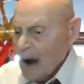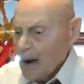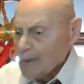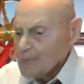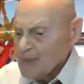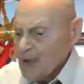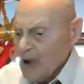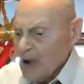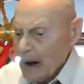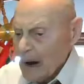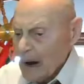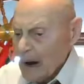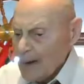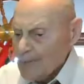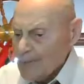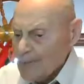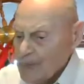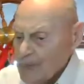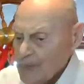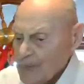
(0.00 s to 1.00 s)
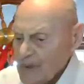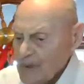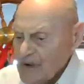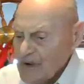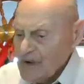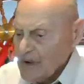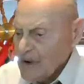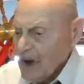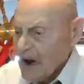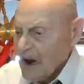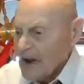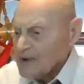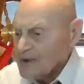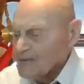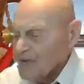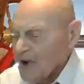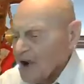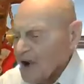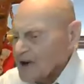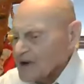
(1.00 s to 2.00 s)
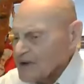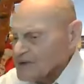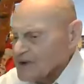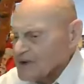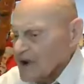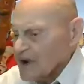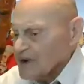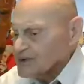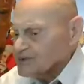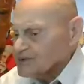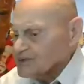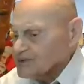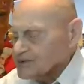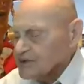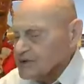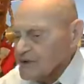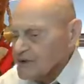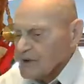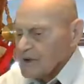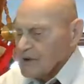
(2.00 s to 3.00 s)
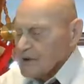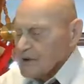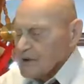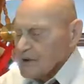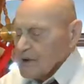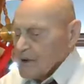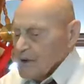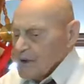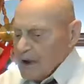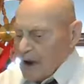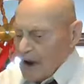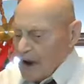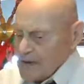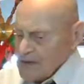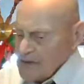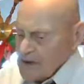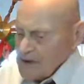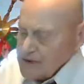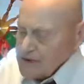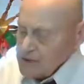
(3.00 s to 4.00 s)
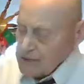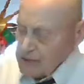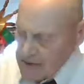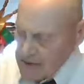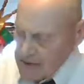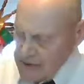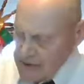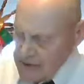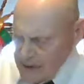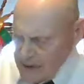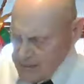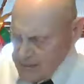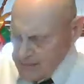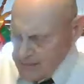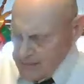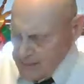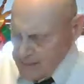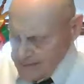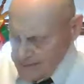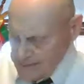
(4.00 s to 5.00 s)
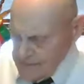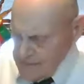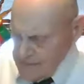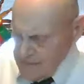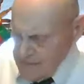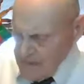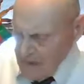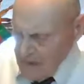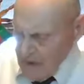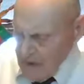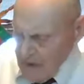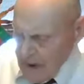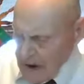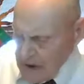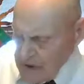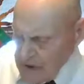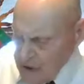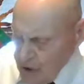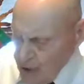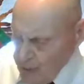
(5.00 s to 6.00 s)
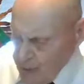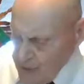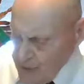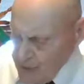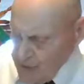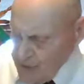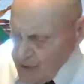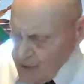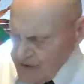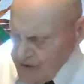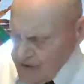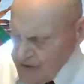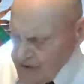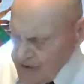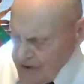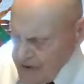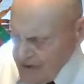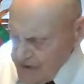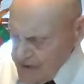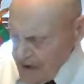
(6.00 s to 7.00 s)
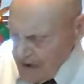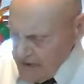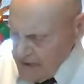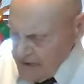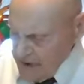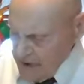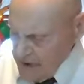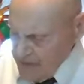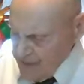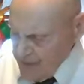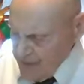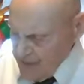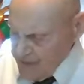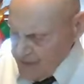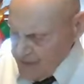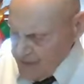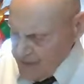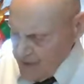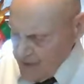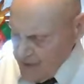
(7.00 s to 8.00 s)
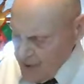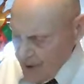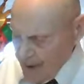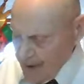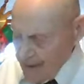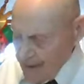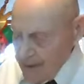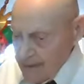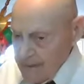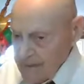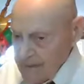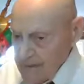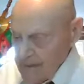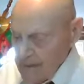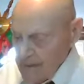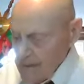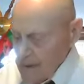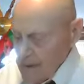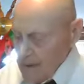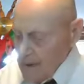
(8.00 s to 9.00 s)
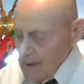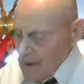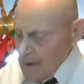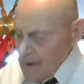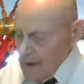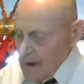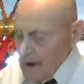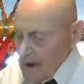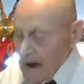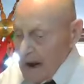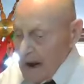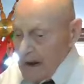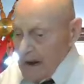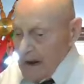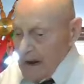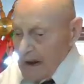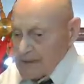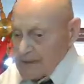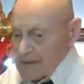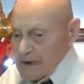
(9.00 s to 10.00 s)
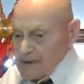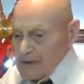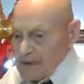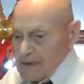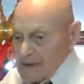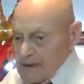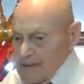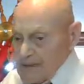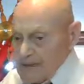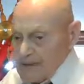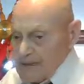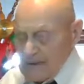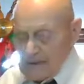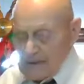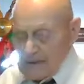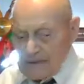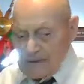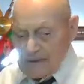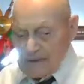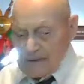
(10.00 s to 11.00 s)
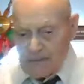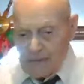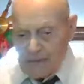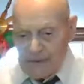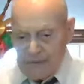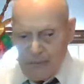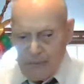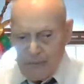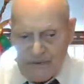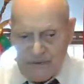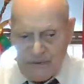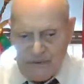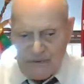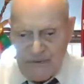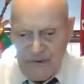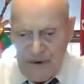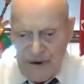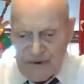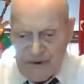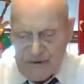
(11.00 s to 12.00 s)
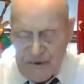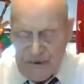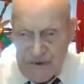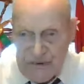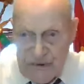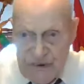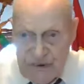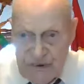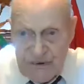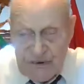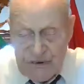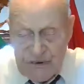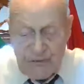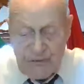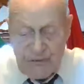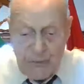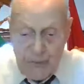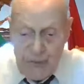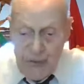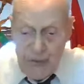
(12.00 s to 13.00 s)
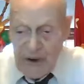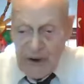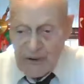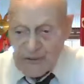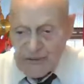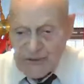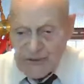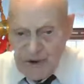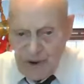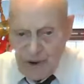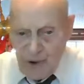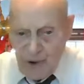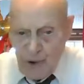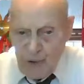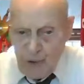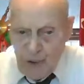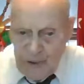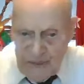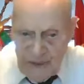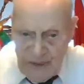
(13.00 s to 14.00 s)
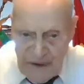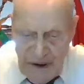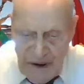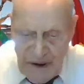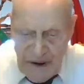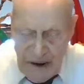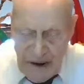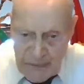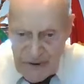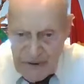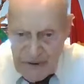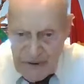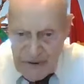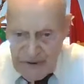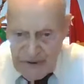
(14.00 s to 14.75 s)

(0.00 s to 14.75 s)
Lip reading: Atomic bomb dropped by B-29 Nevada test, and this was October 27, 1951. And then we went to various distances from ground zero where they